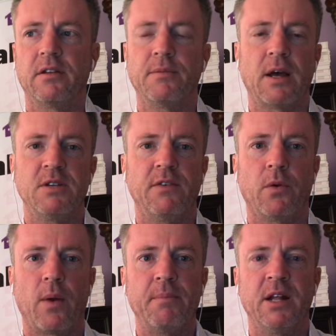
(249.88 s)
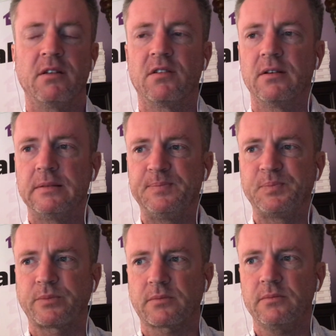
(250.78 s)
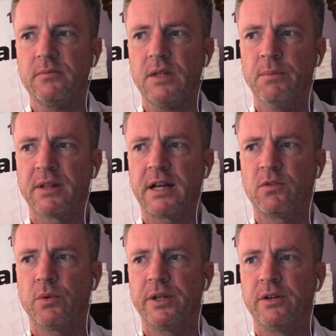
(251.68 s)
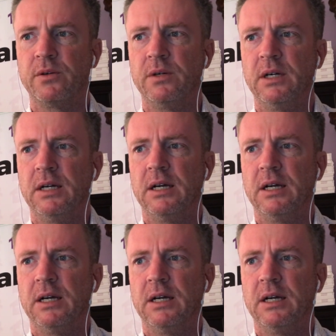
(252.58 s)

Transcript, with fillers: sometimes even remnants, but that's what we do.